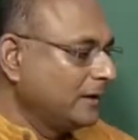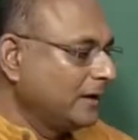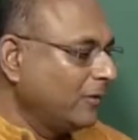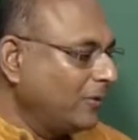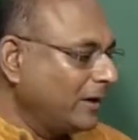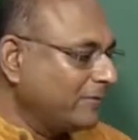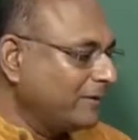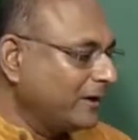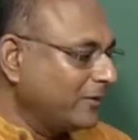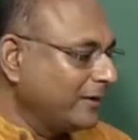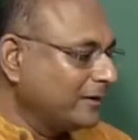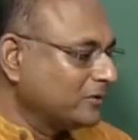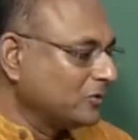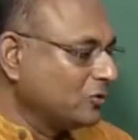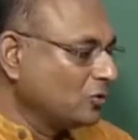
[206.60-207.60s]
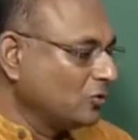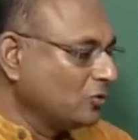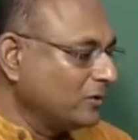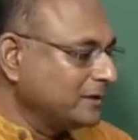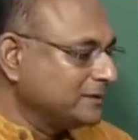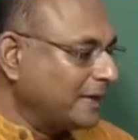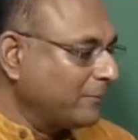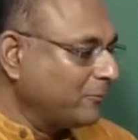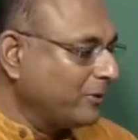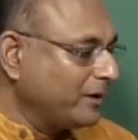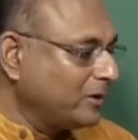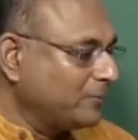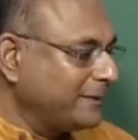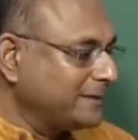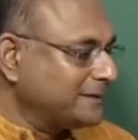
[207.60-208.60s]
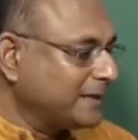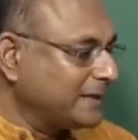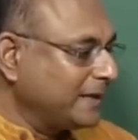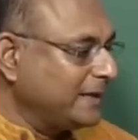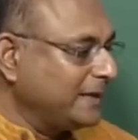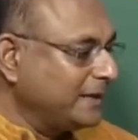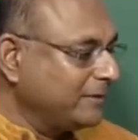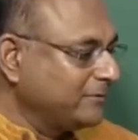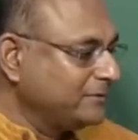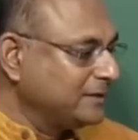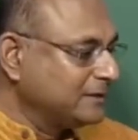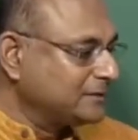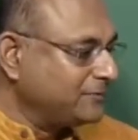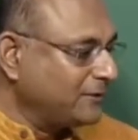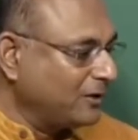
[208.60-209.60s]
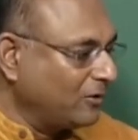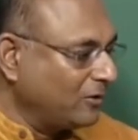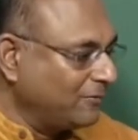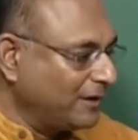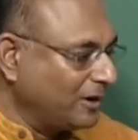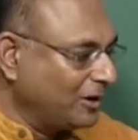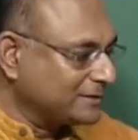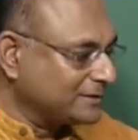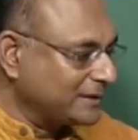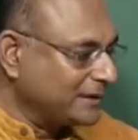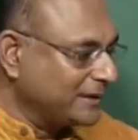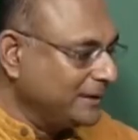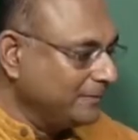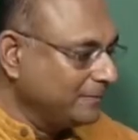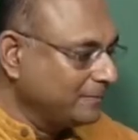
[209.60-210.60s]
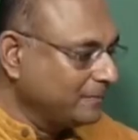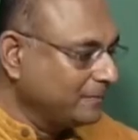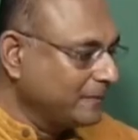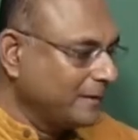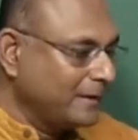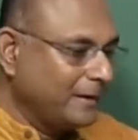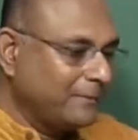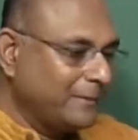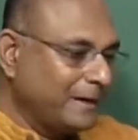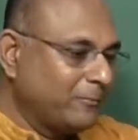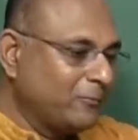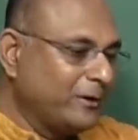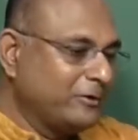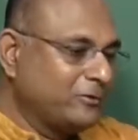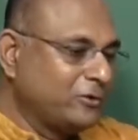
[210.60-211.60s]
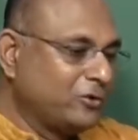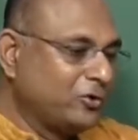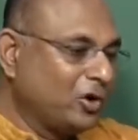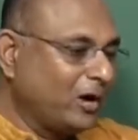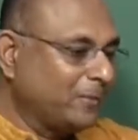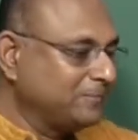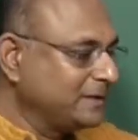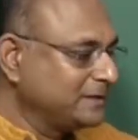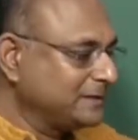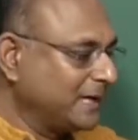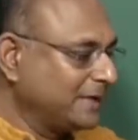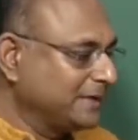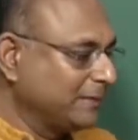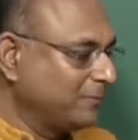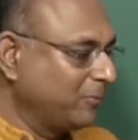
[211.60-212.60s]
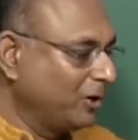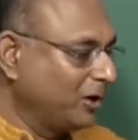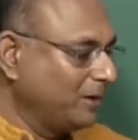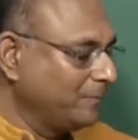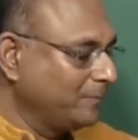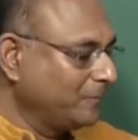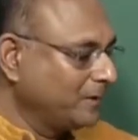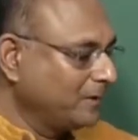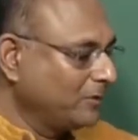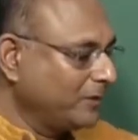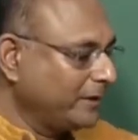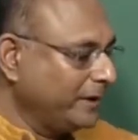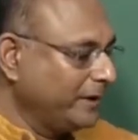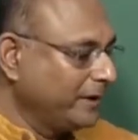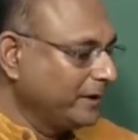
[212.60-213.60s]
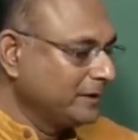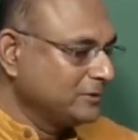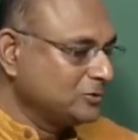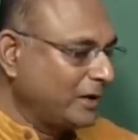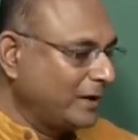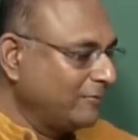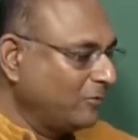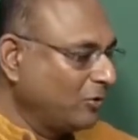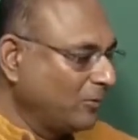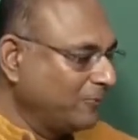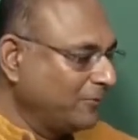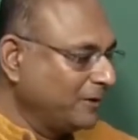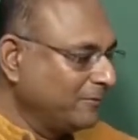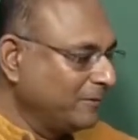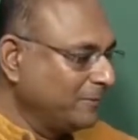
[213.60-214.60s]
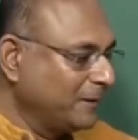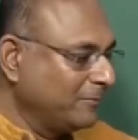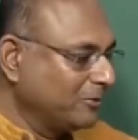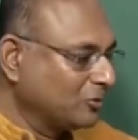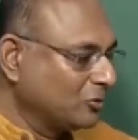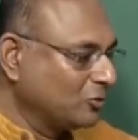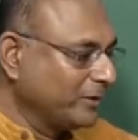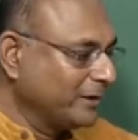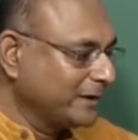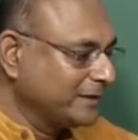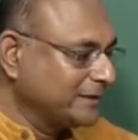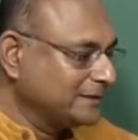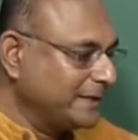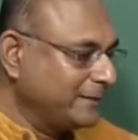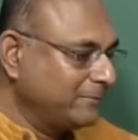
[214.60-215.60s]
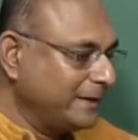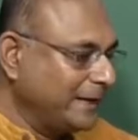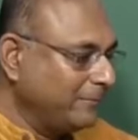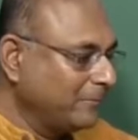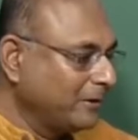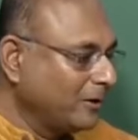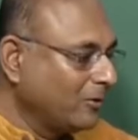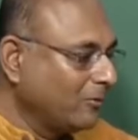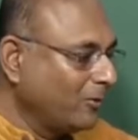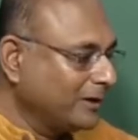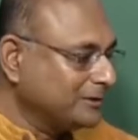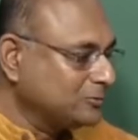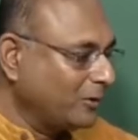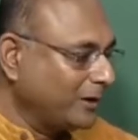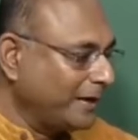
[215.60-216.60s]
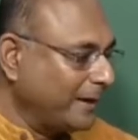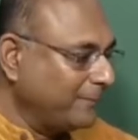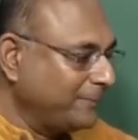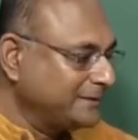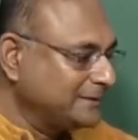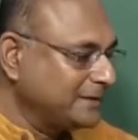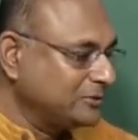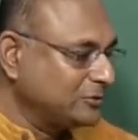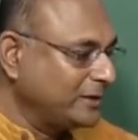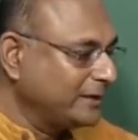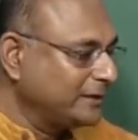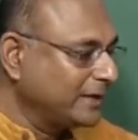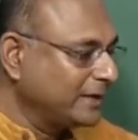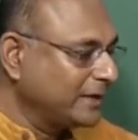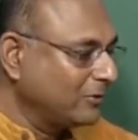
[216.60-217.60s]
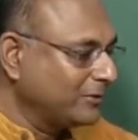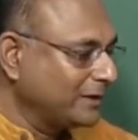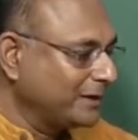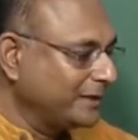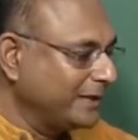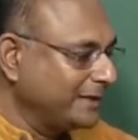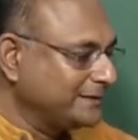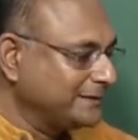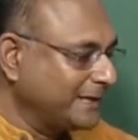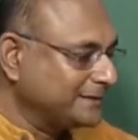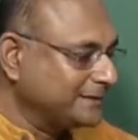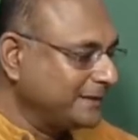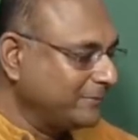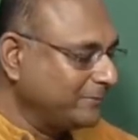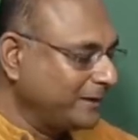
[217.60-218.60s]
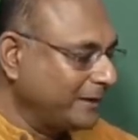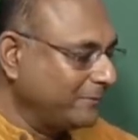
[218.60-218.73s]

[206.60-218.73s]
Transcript: Now what we are going to do is I'm going to basically give this fellow a velocity, but I'm going to drop this other ball. Okay, so I hopefully will be able to do it at the same time. Watch what happens. They should hit the ground at the exact same